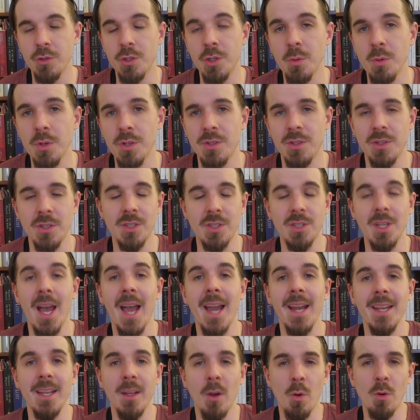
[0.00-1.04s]
Jewish
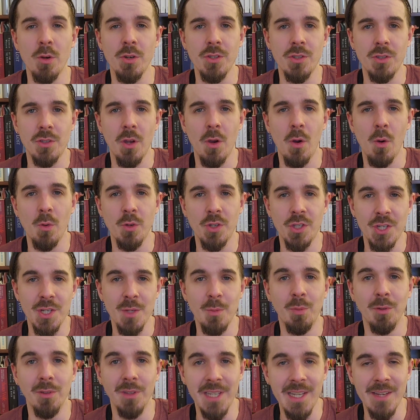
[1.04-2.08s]
society, or so she
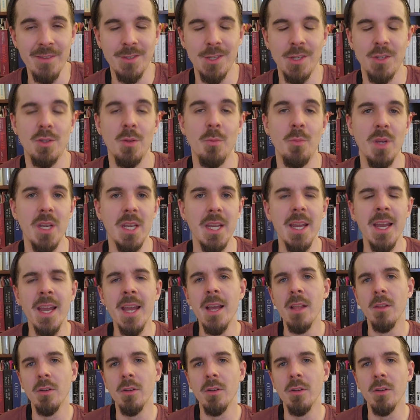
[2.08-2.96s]
believes it to be.